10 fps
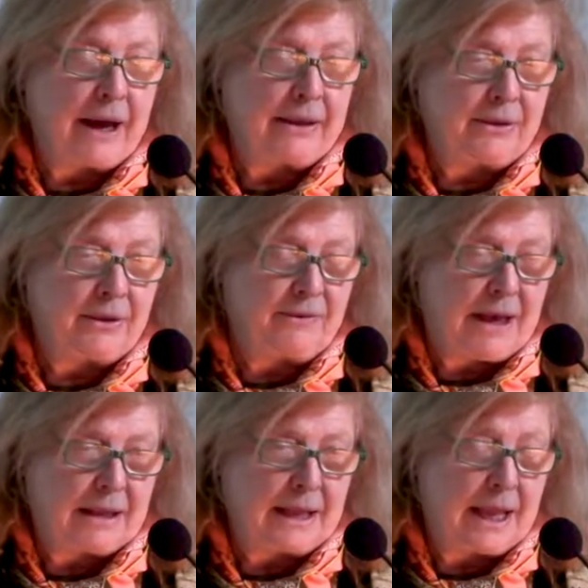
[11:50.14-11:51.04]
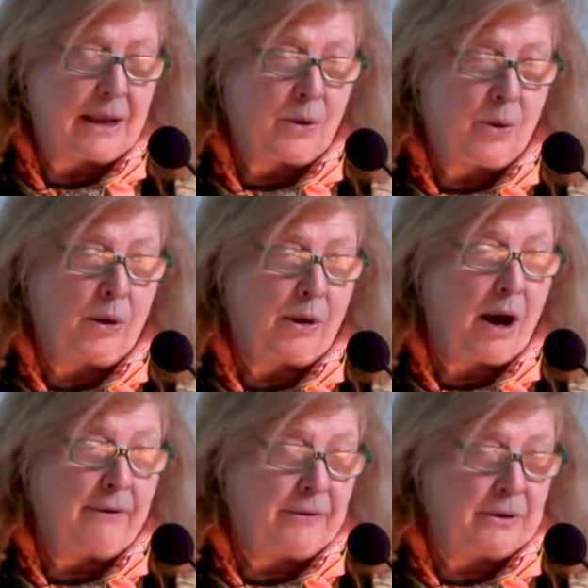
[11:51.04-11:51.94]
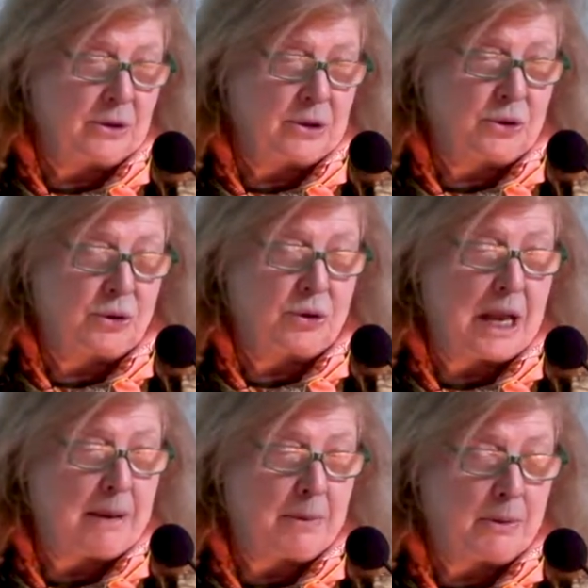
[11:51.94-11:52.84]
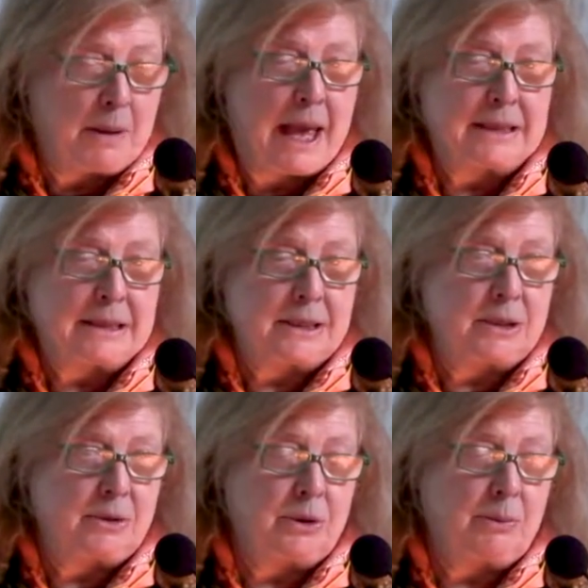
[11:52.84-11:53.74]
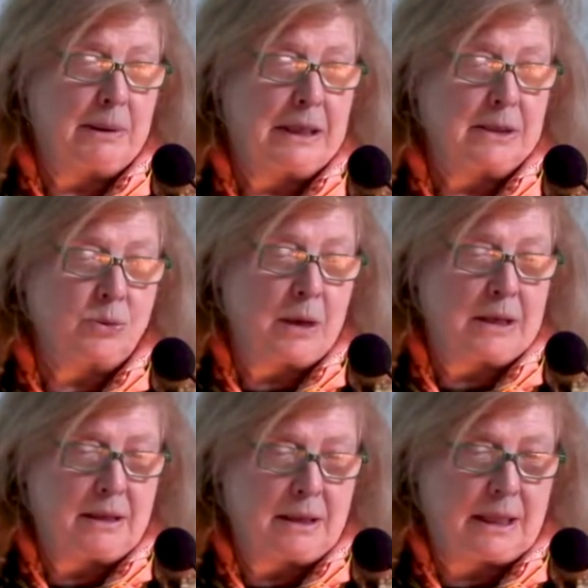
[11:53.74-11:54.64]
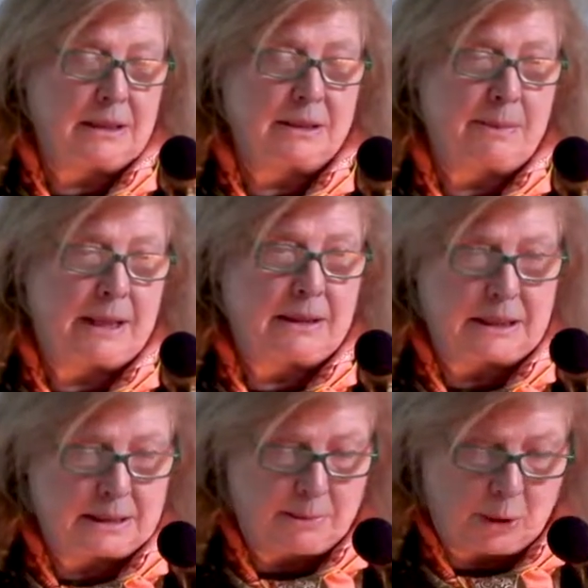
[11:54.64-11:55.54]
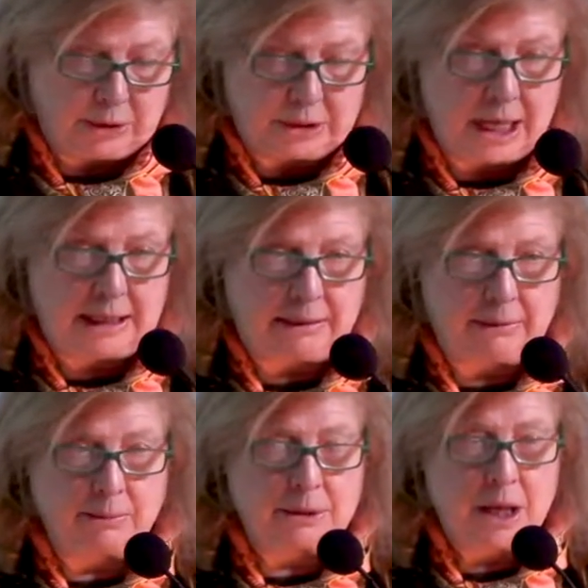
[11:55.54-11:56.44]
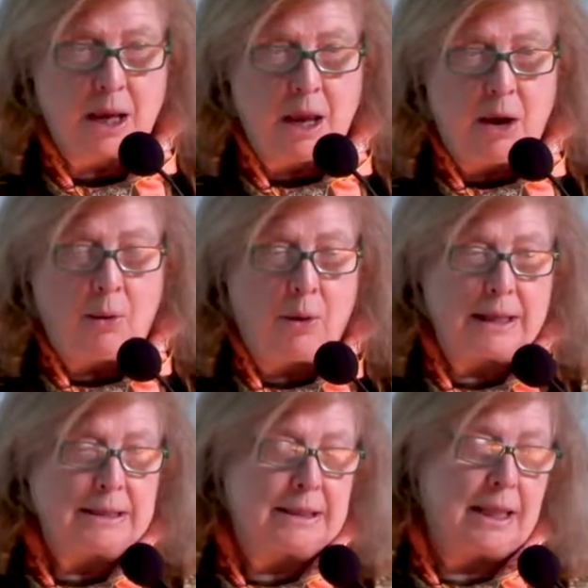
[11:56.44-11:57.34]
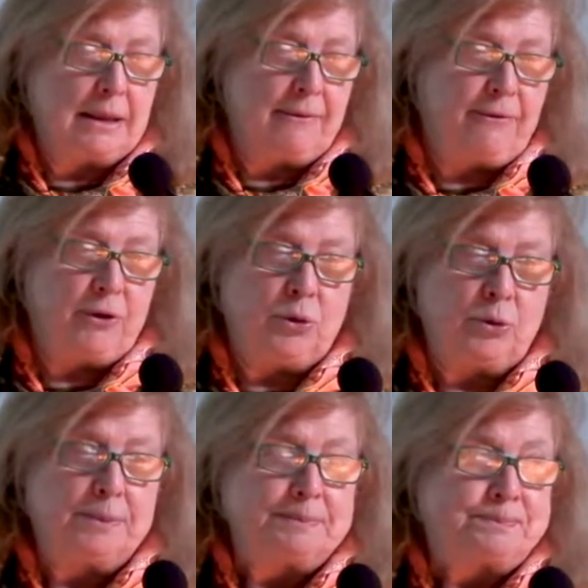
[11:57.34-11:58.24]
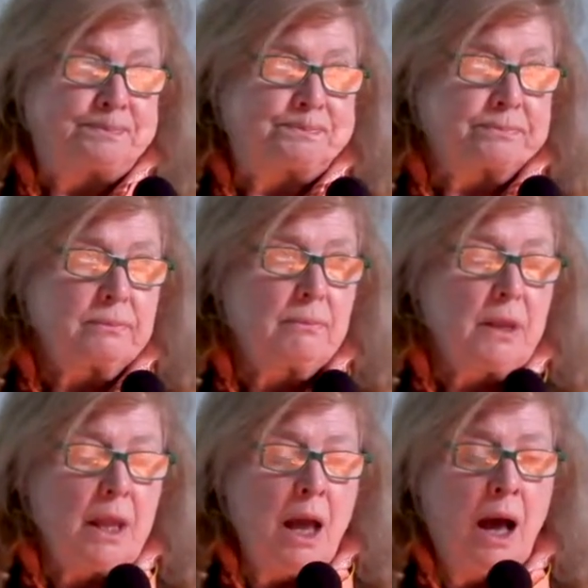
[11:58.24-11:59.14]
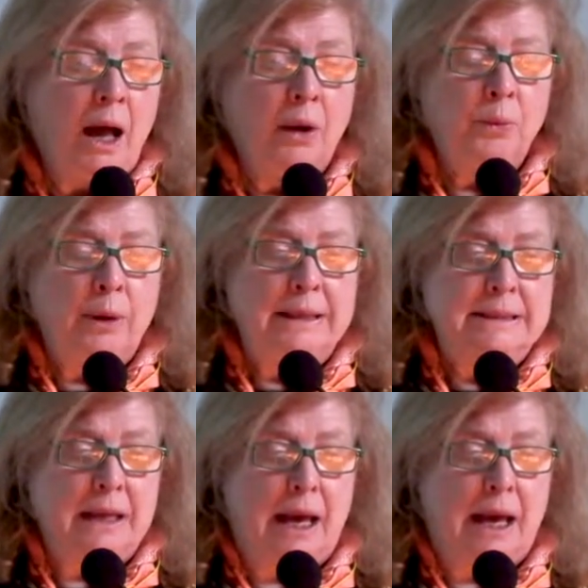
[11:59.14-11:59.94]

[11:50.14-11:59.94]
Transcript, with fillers: either the valet or often just your neighbor pass it to you because one of the things about these smaller dining rooms was that the food uh, was